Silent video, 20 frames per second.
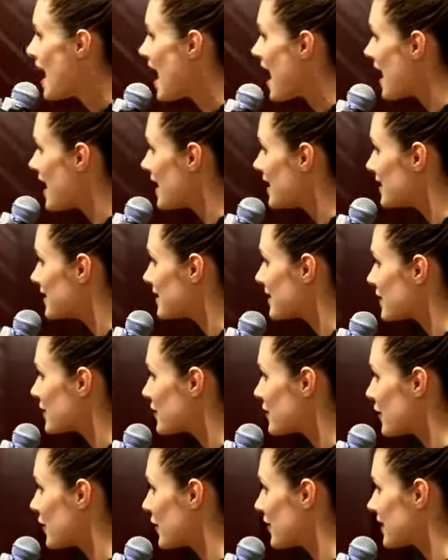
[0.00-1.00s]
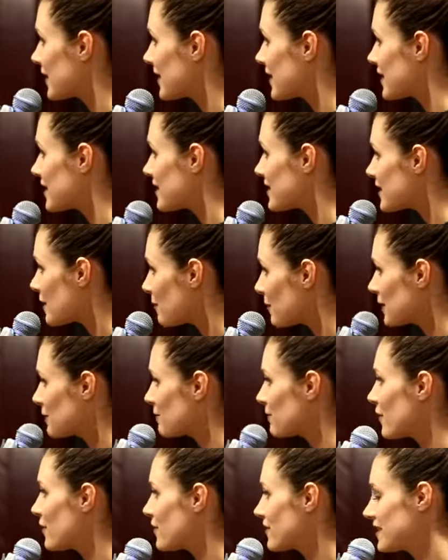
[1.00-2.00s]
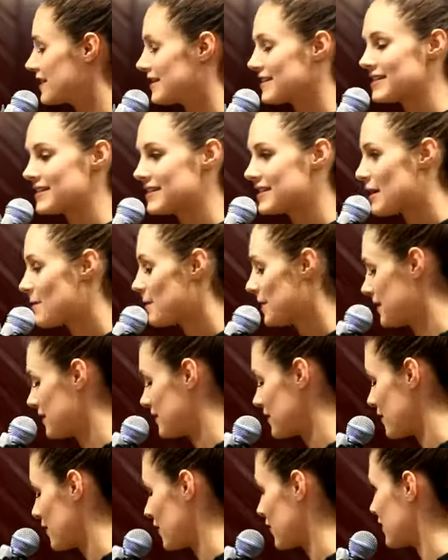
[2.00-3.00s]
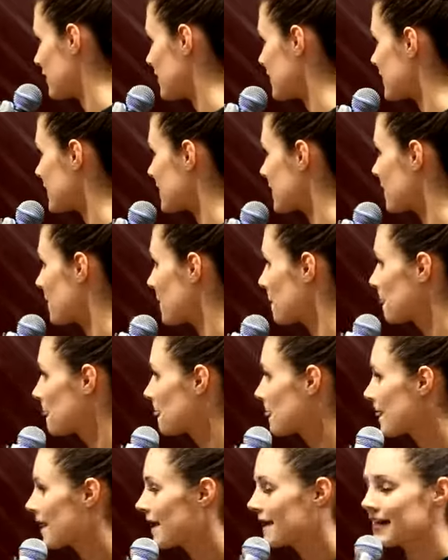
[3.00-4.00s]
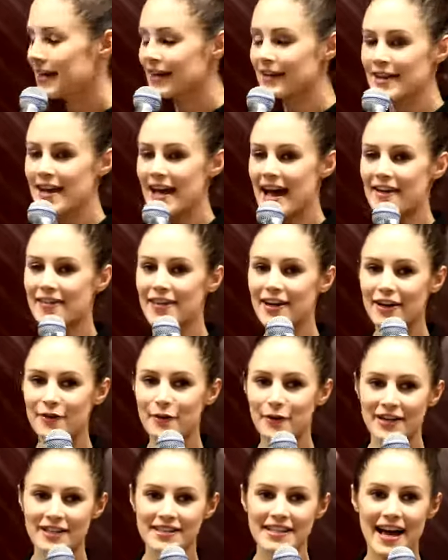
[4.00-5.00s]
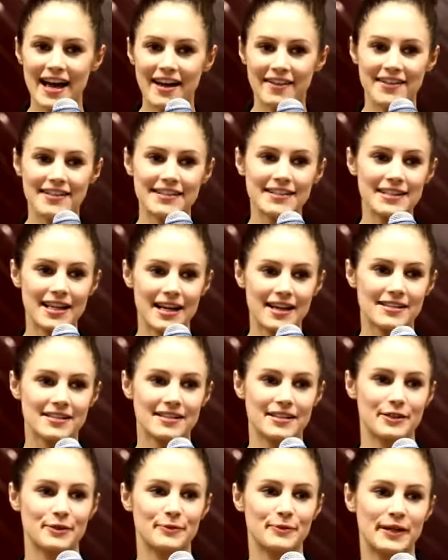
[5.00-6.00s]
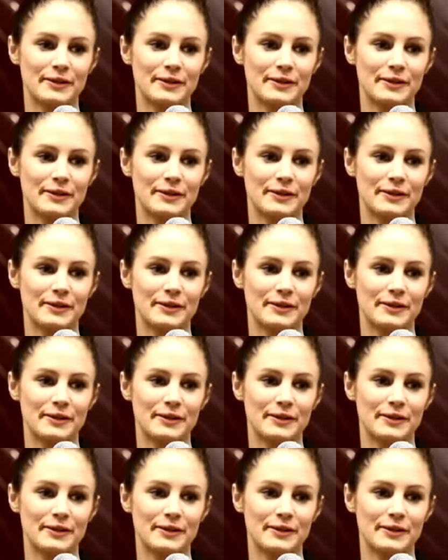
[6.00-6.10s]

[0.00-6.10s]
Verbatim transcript: as turning stumbling blocks into stepping stones. And then I wanted to add this last little